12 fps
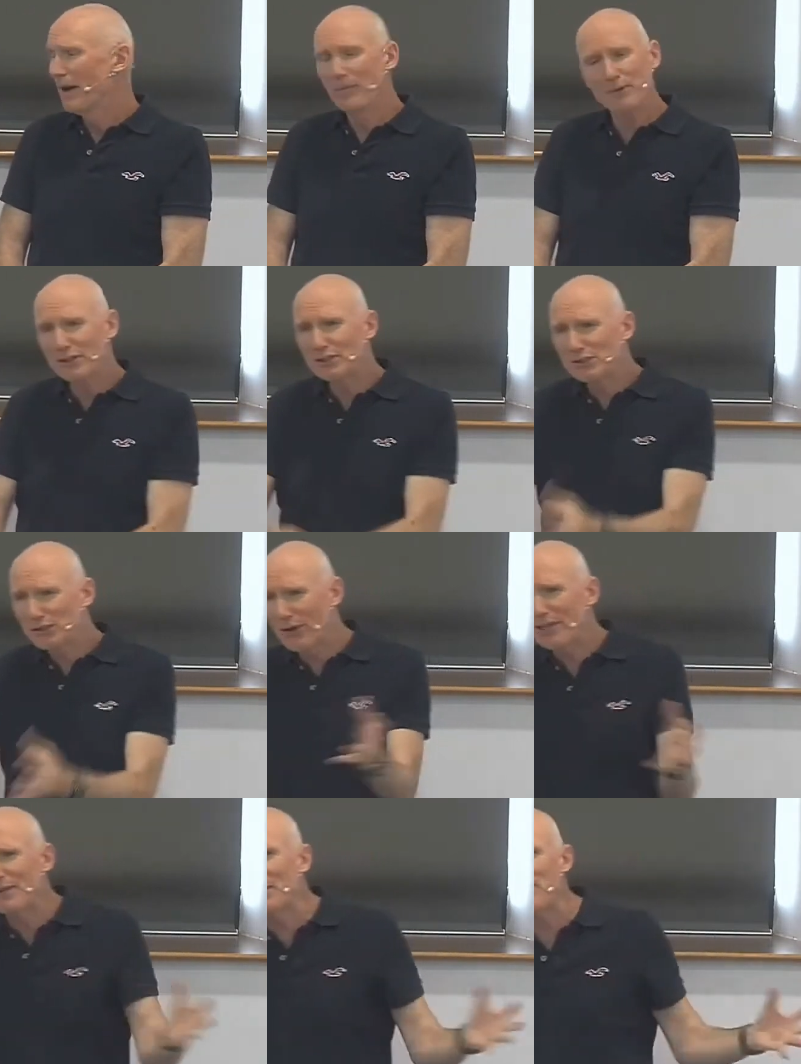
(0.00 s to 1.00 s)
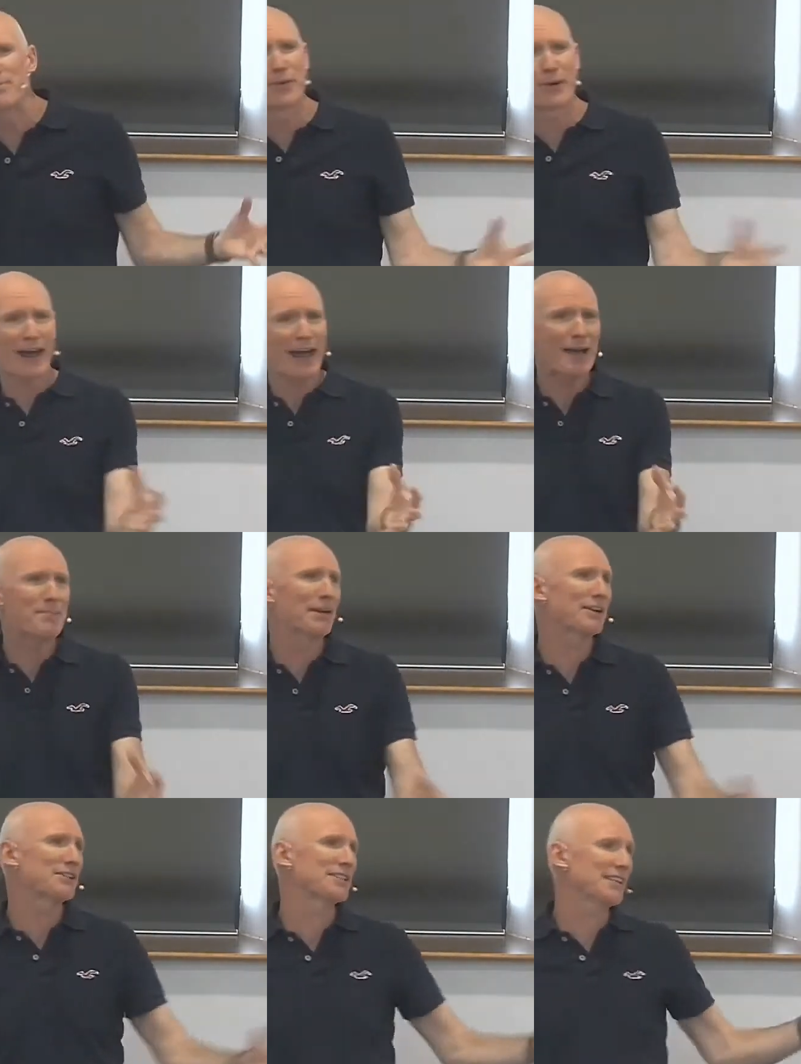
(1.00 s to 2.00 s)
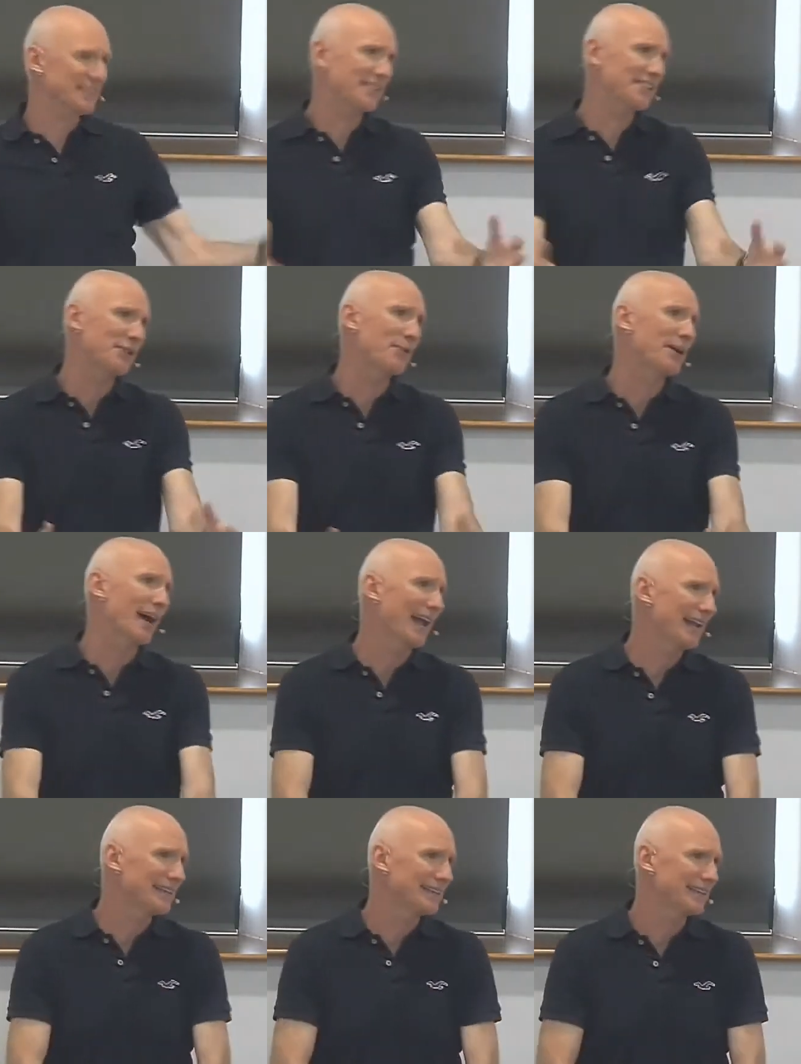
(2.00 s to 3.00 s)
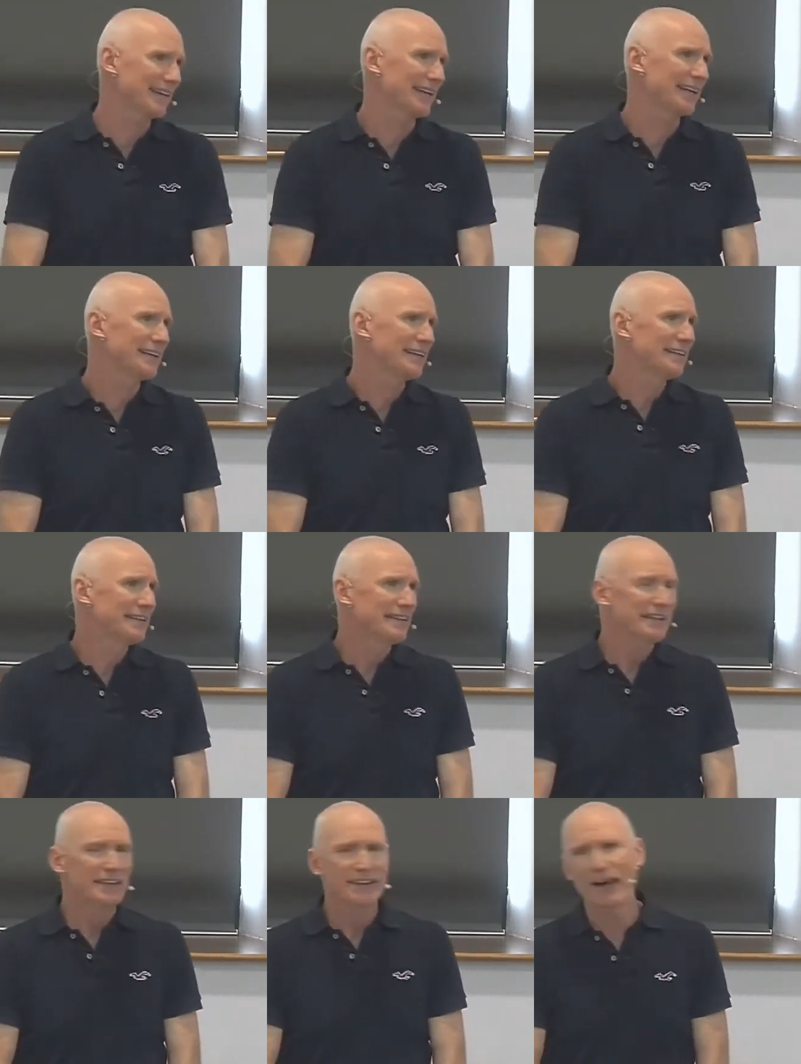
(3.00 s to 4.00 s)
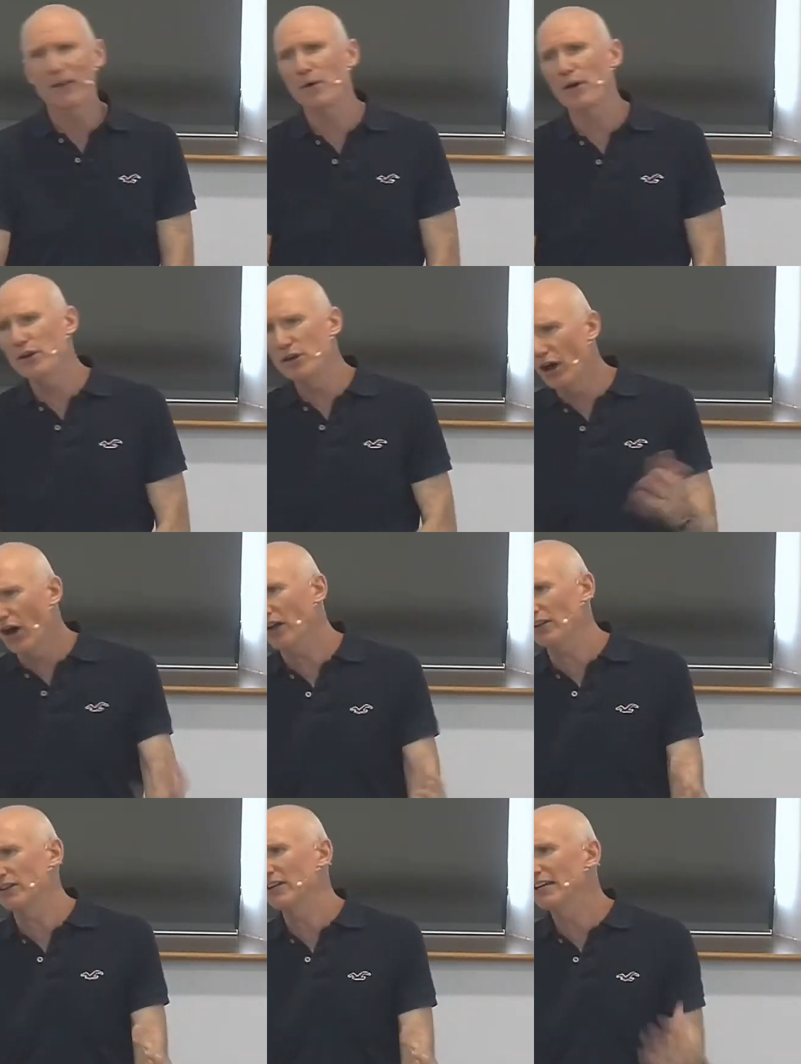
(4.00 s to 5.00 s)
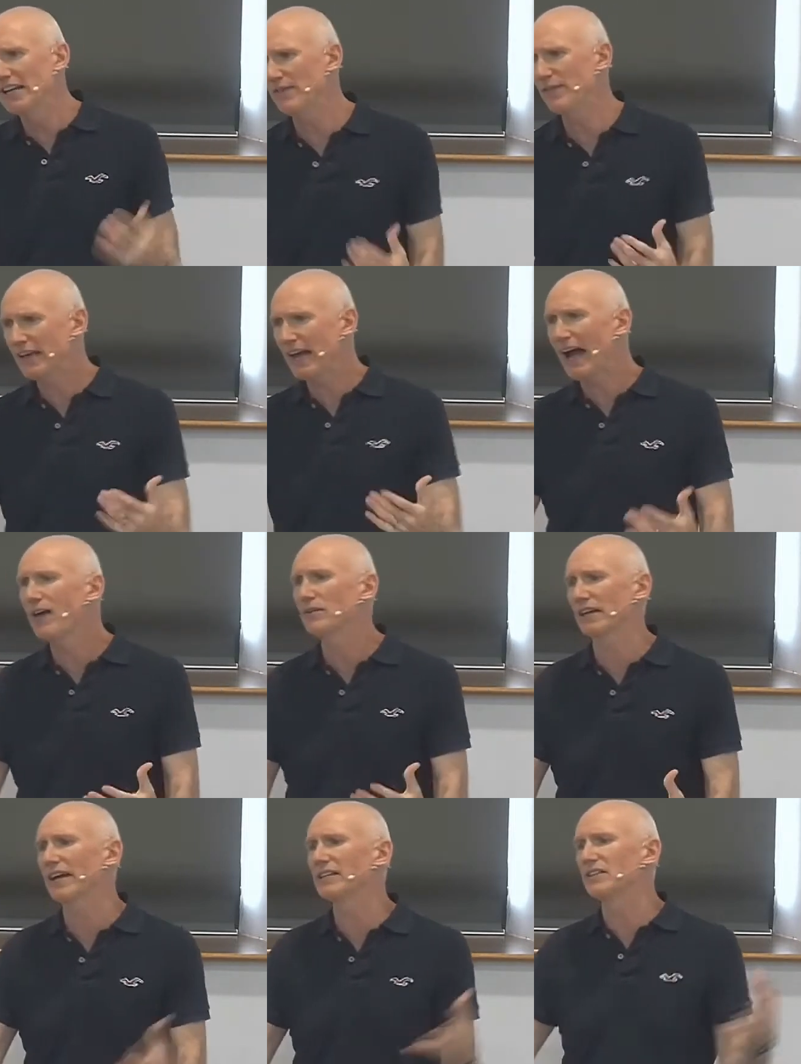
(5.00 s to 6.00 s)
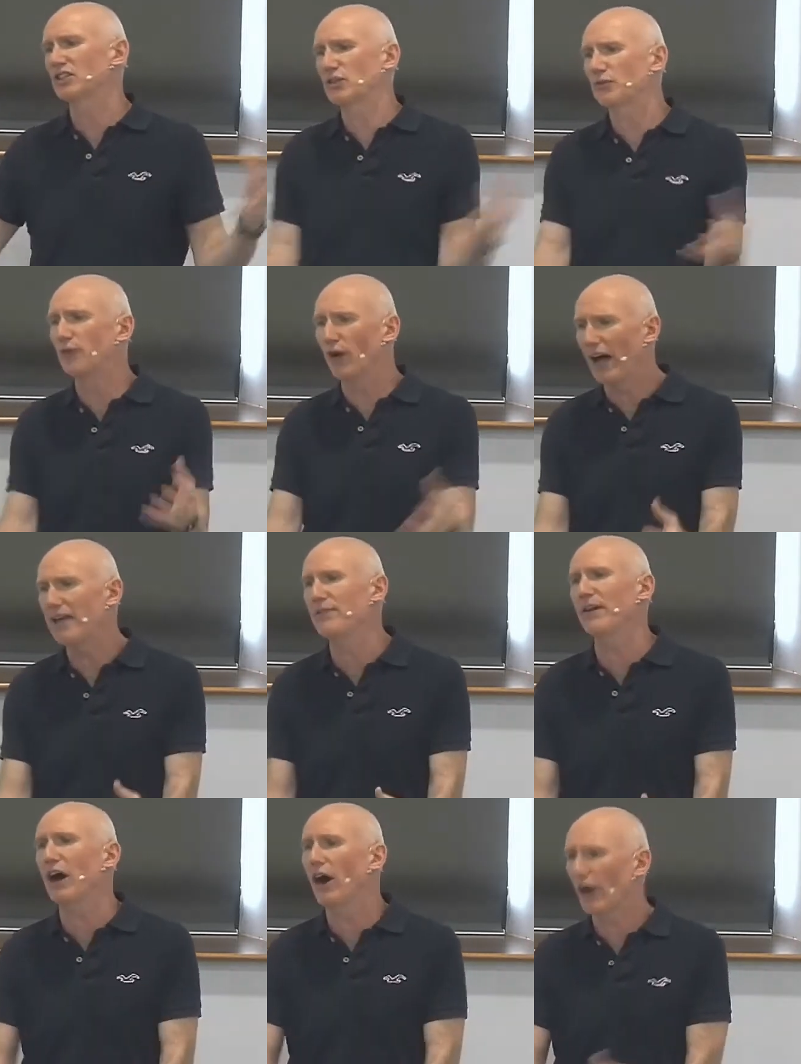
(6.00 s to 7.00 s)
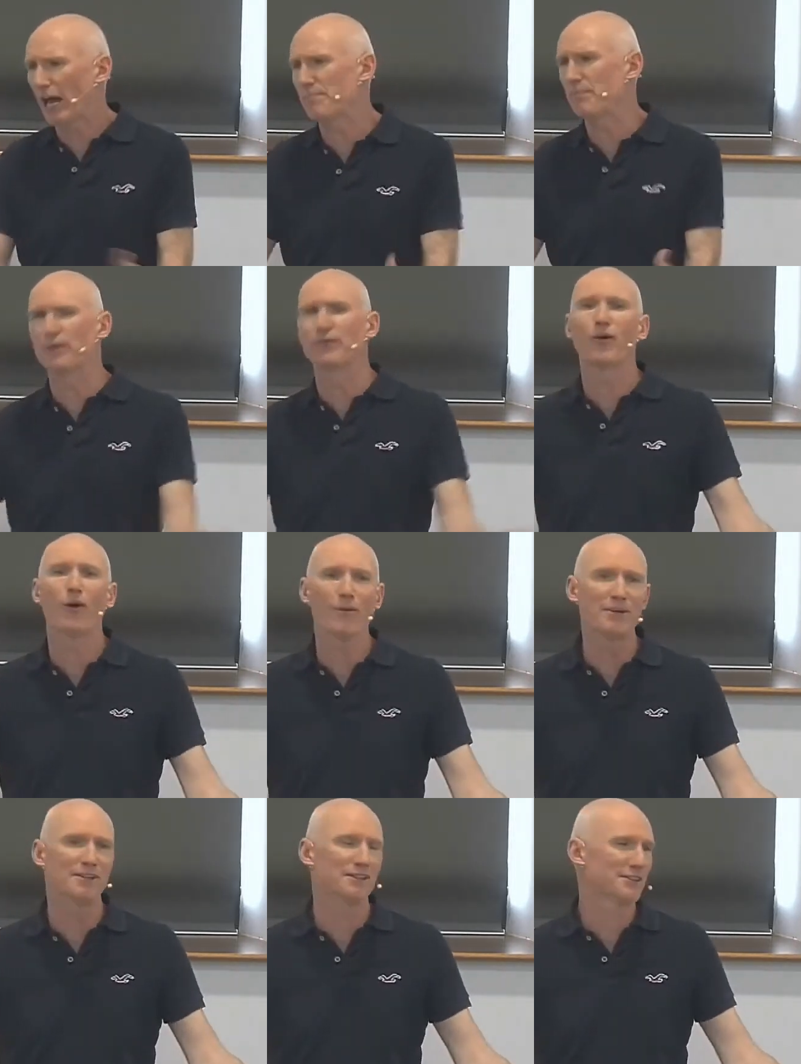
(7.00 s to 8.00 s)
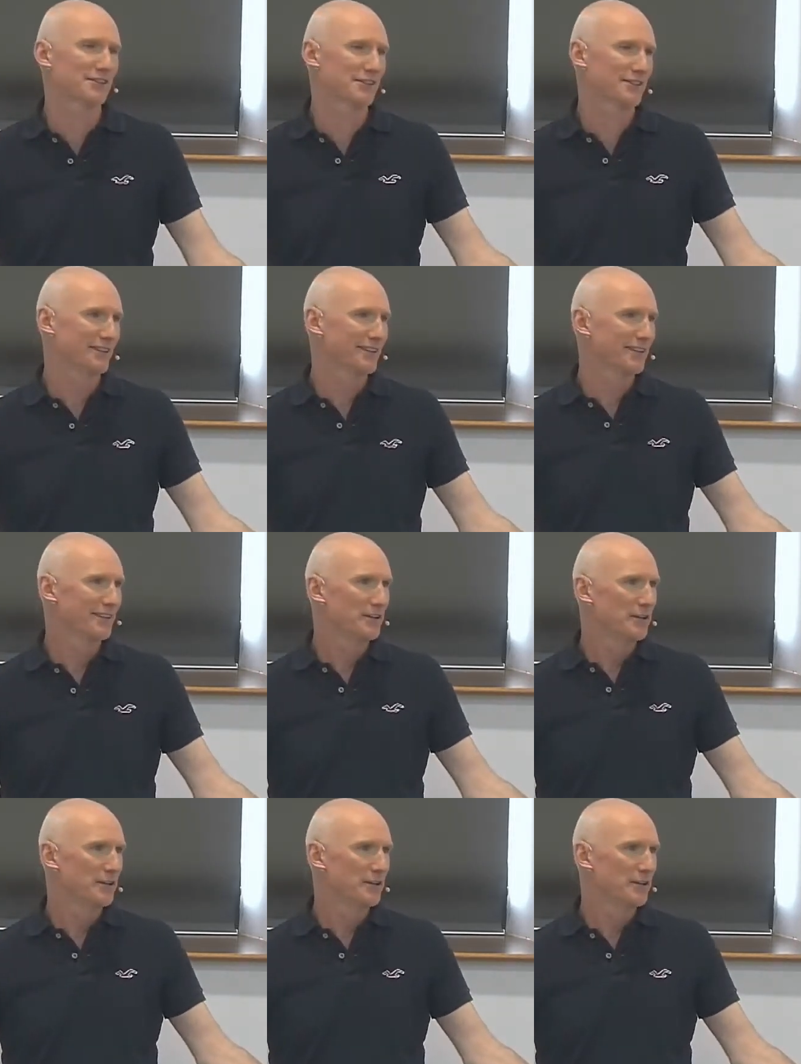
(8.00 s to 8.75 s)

I'm going to join you in prayer because this is the reality, that we're not living out and surviving on our performance.